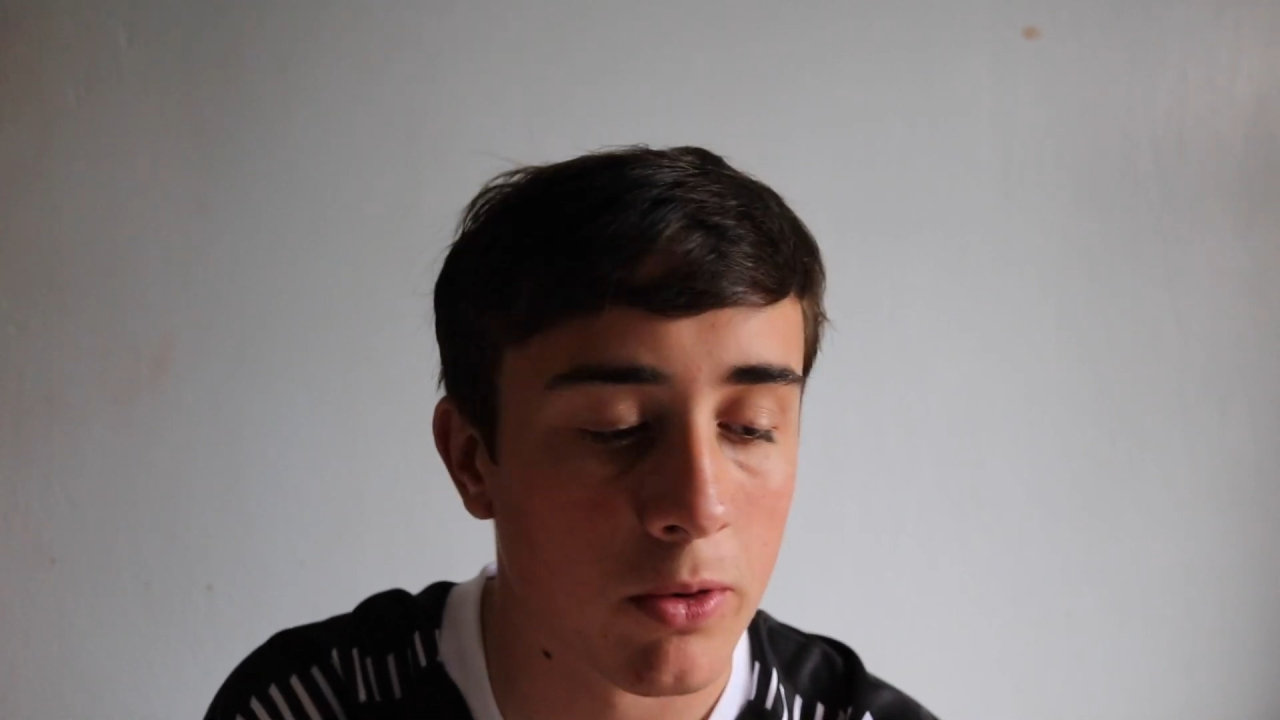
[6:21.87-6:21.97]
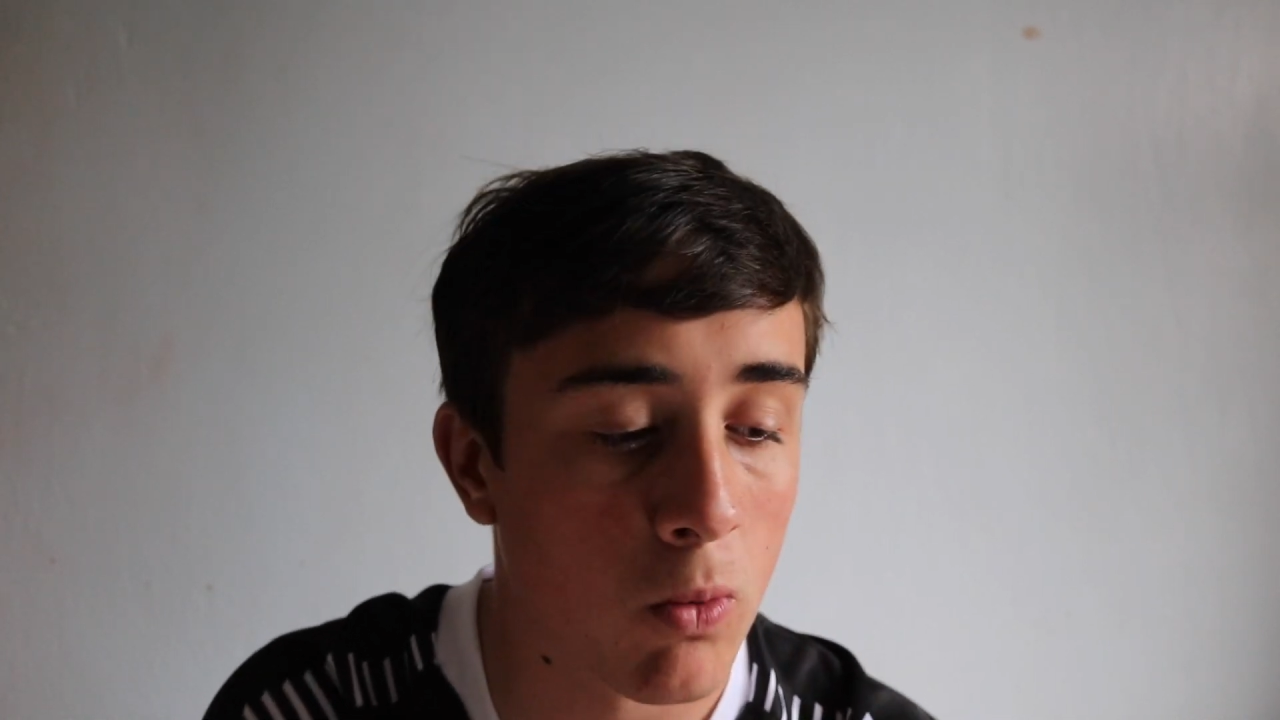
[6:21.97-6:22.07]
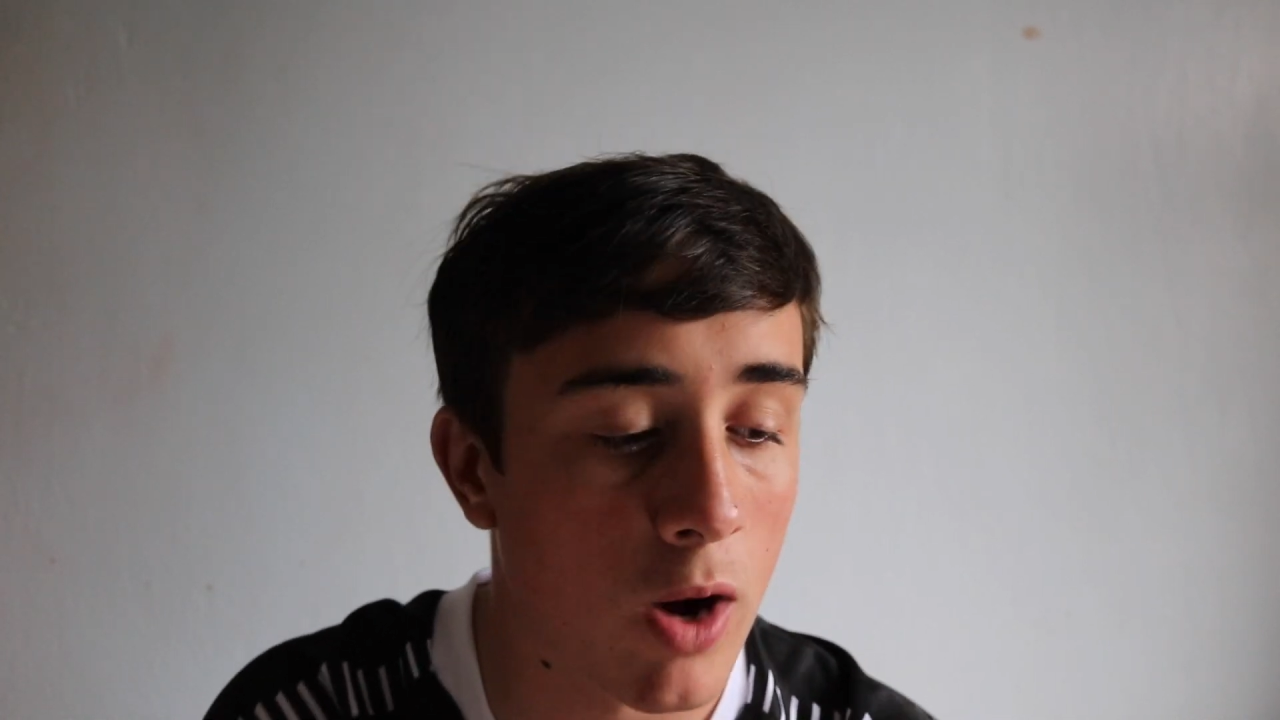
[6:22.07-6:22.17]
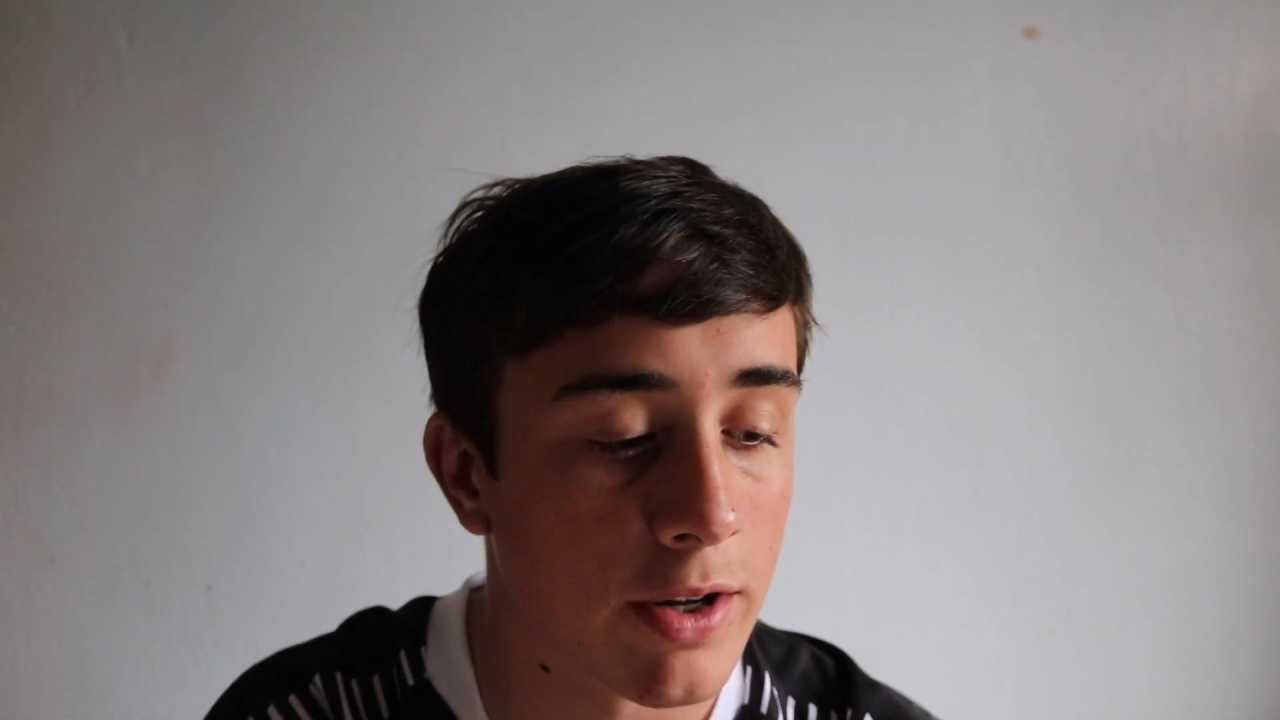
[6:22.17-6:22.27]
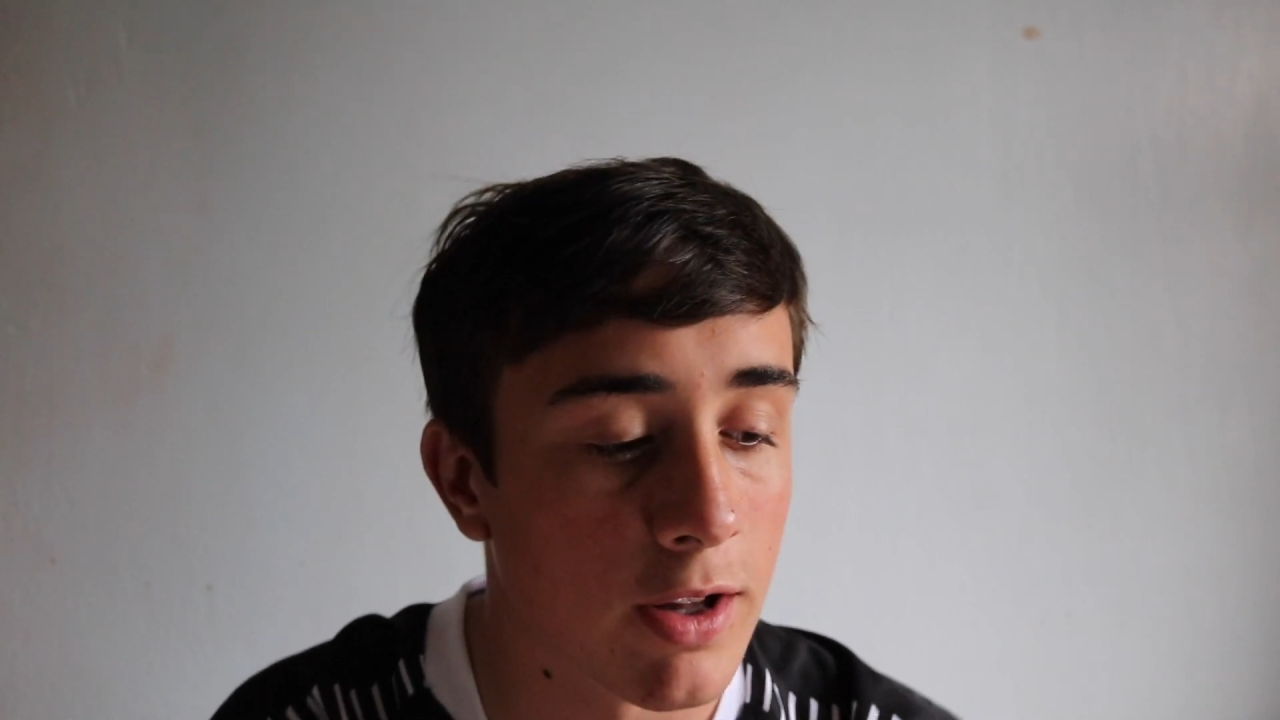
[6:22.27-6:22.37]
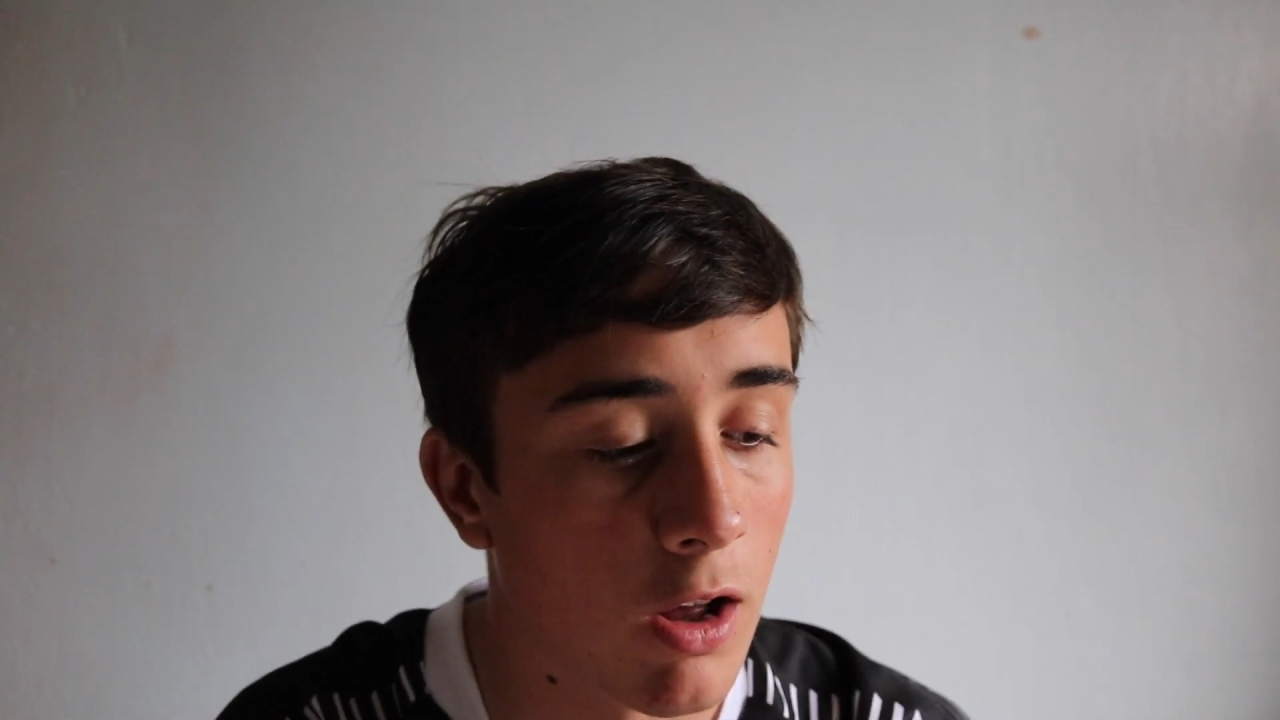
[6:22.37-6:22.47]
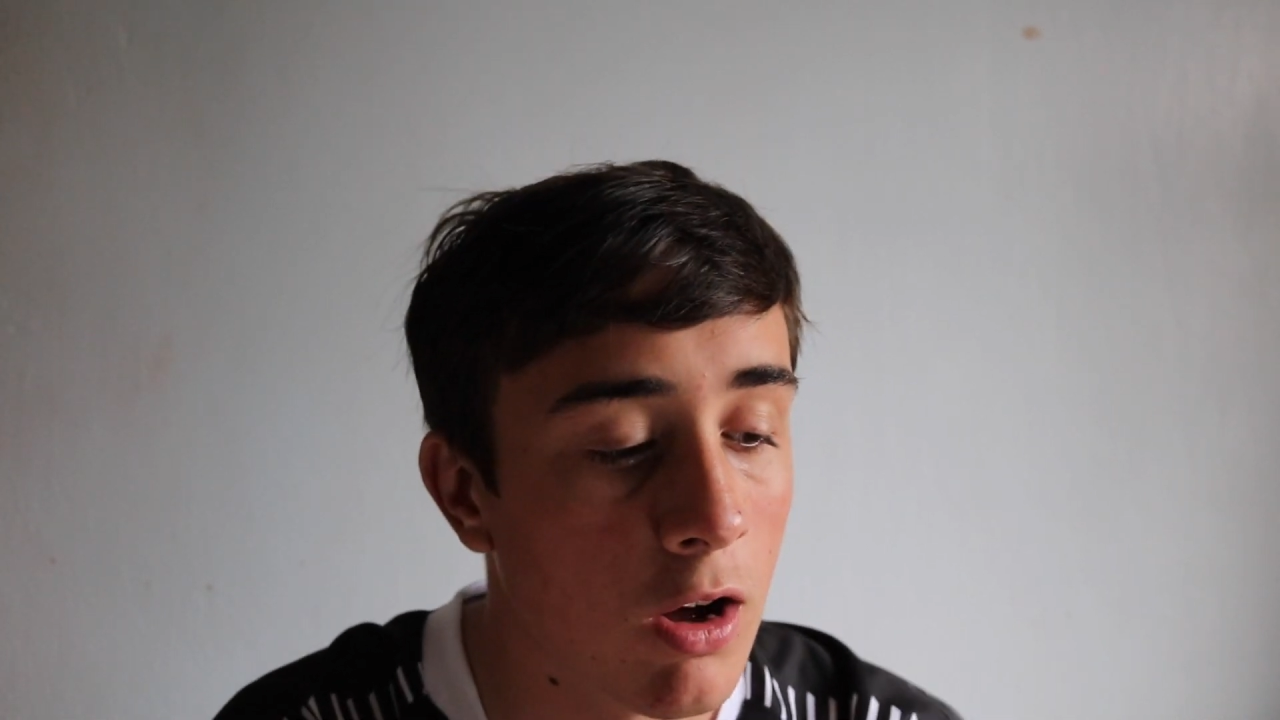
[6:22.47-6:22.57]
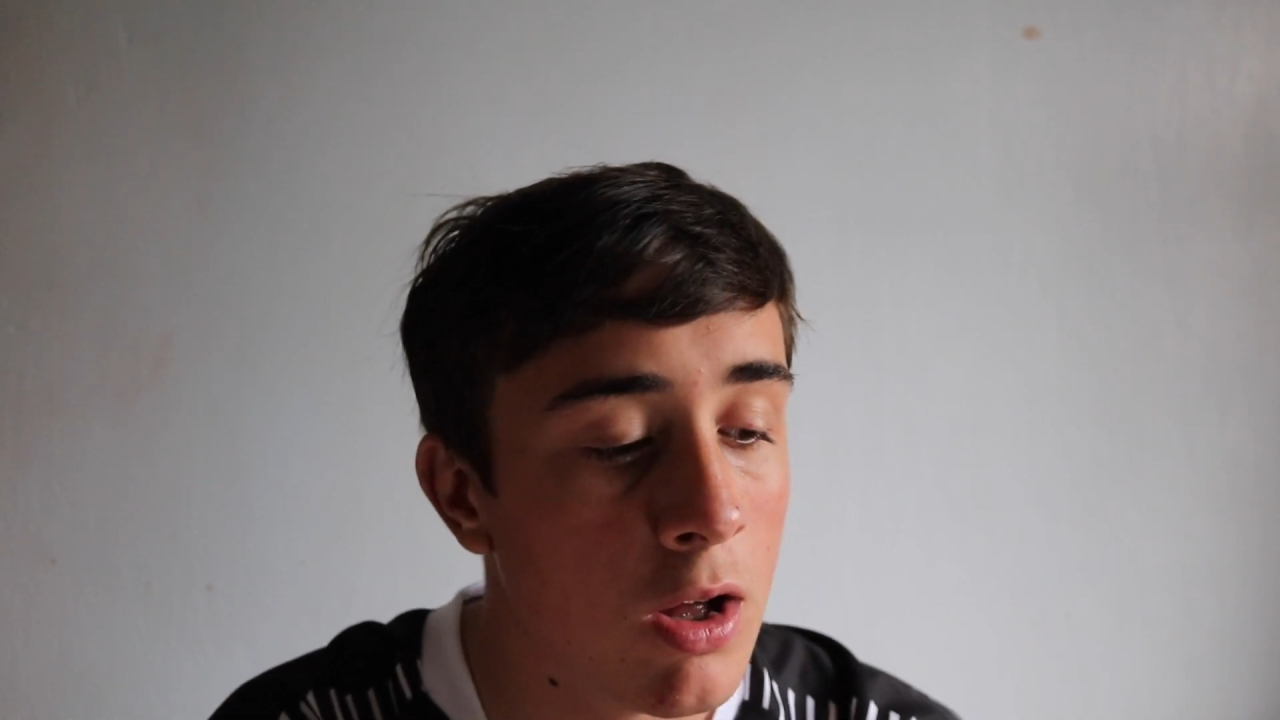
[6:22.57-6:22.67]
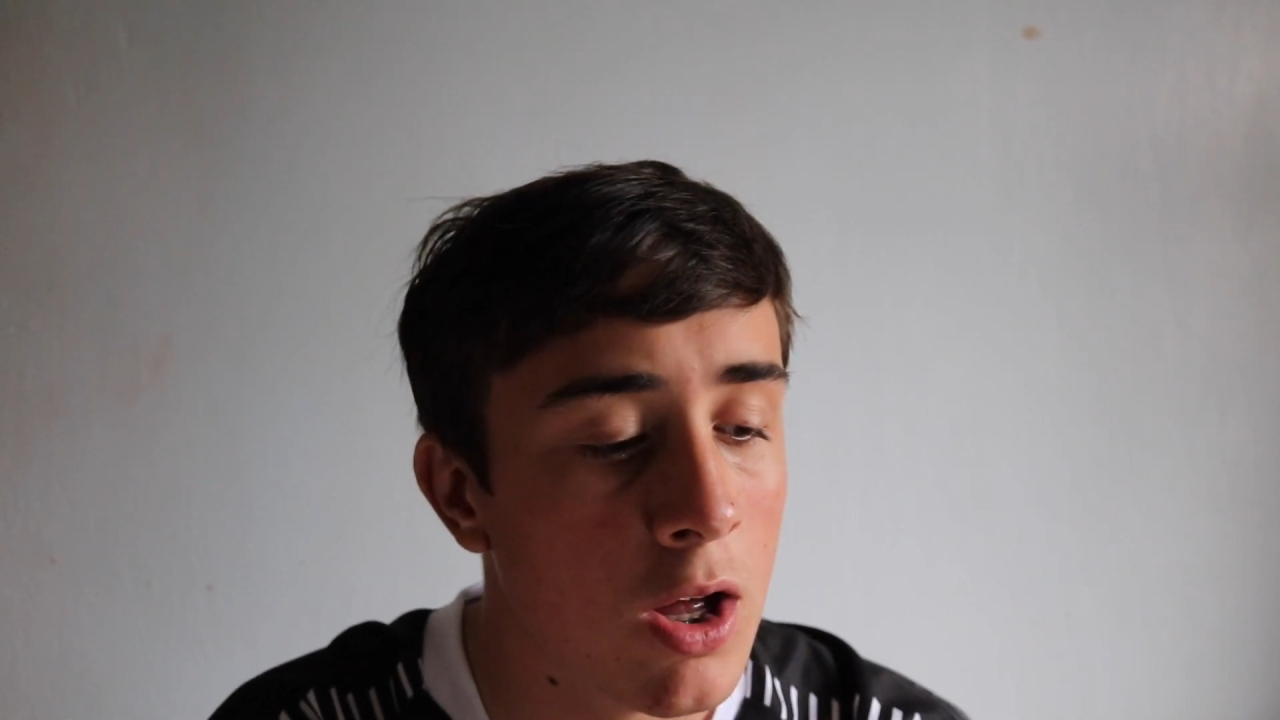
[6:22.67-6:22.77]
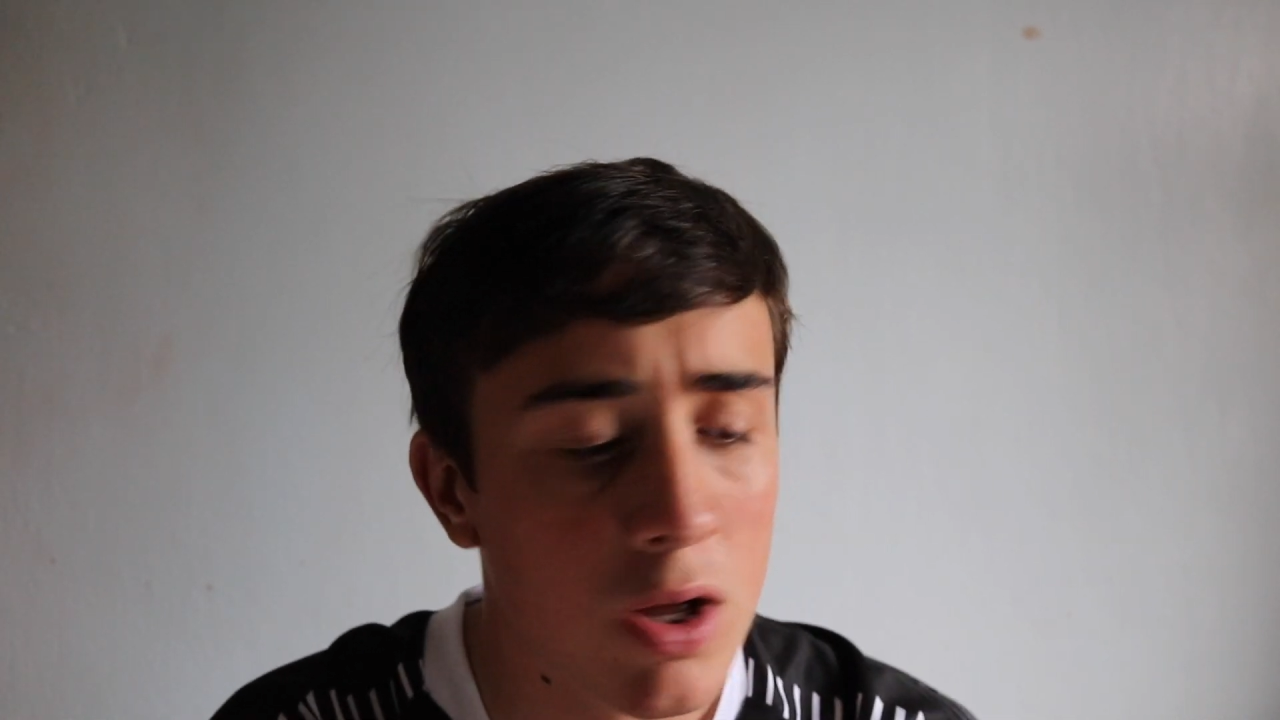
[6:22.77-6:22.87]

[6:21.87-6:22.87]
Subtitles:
quite a lot,